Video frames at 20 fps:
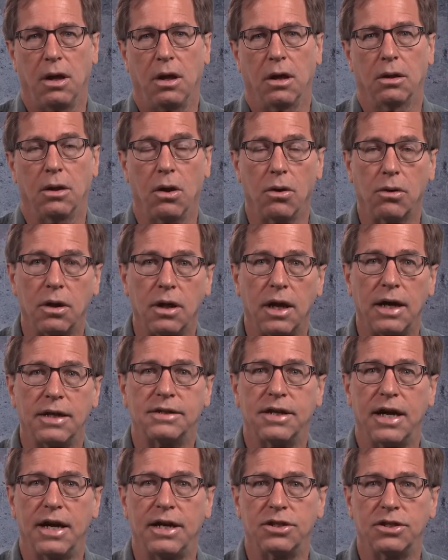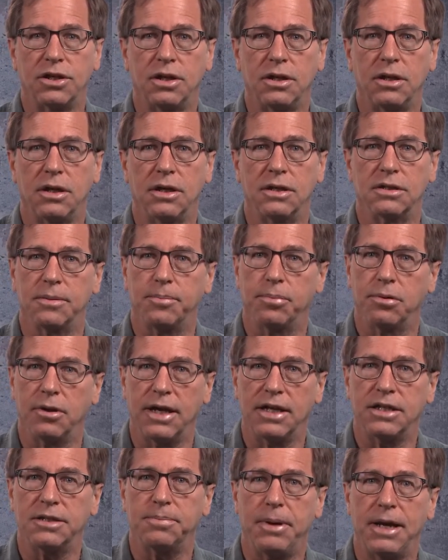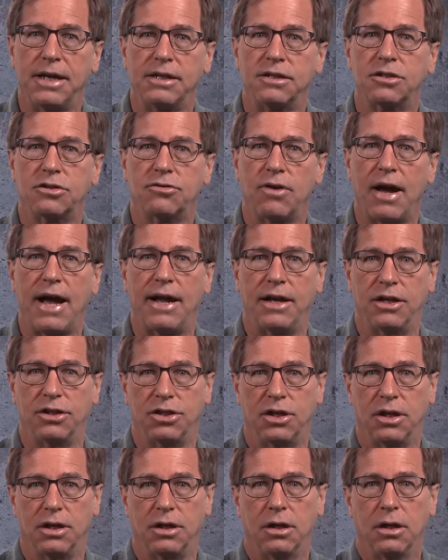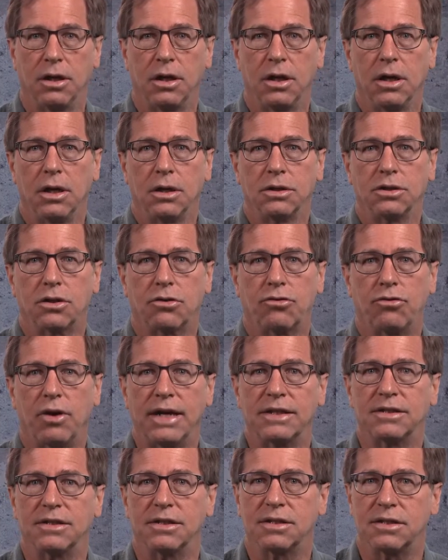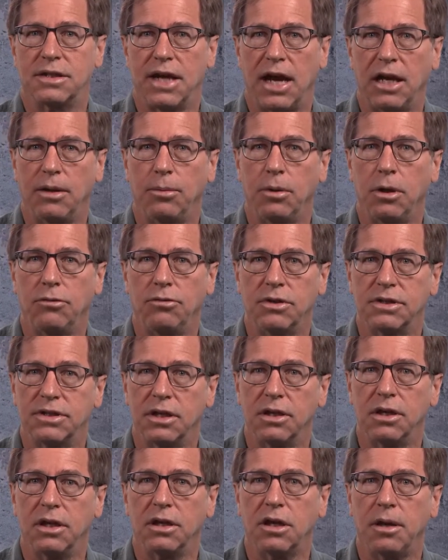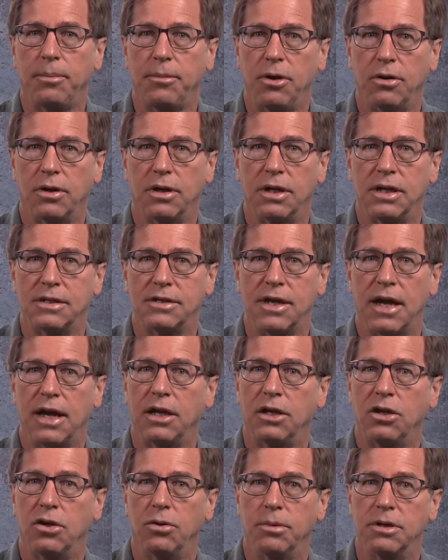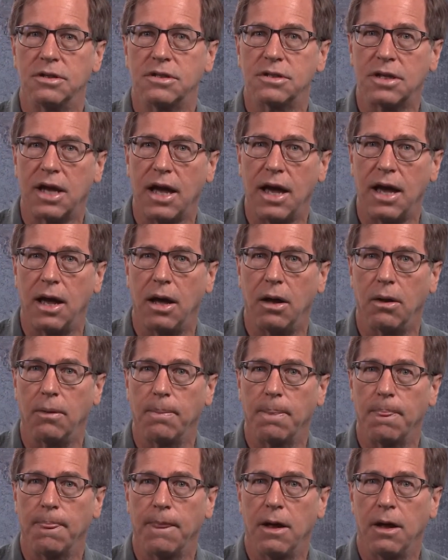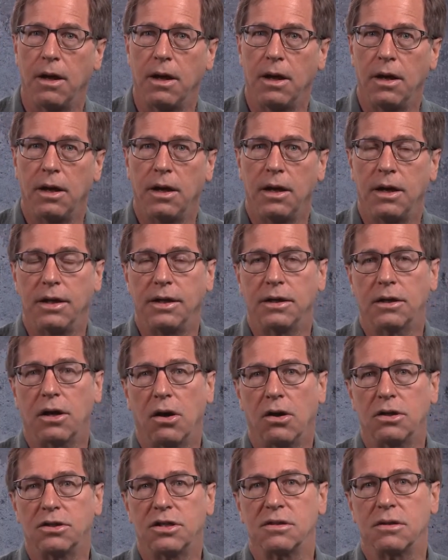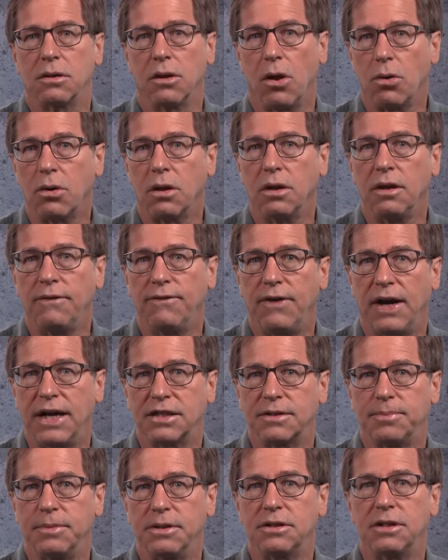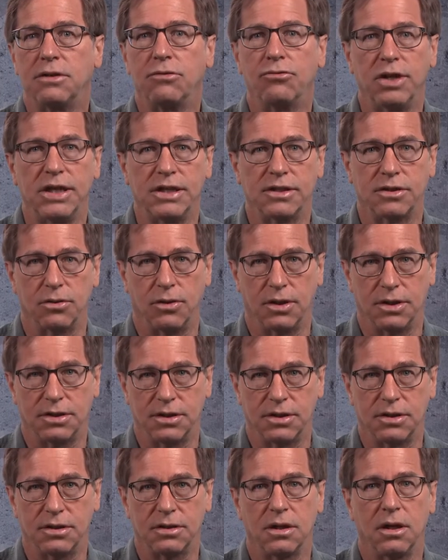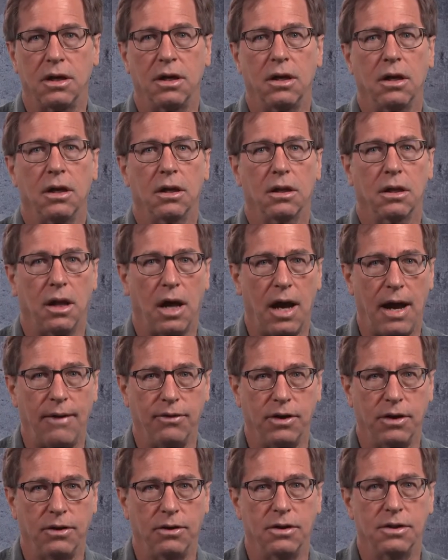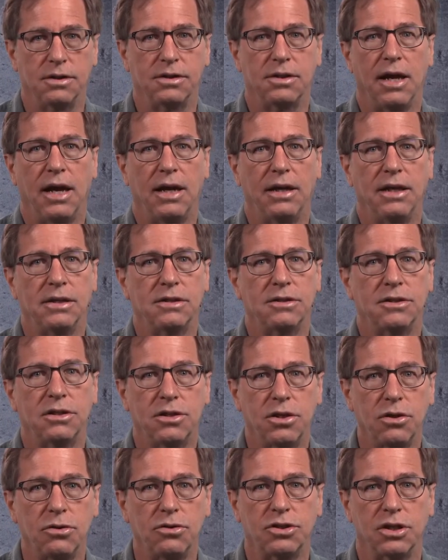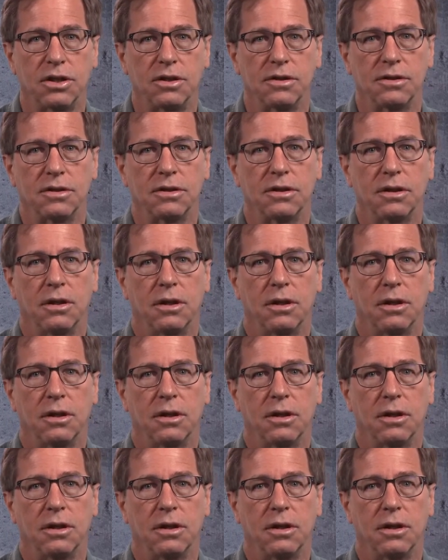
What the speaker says: Localization is a place-based strategy to create sustainable and resilient communities at a human scale. It encourages local investments in resources, livelihoods, and institutions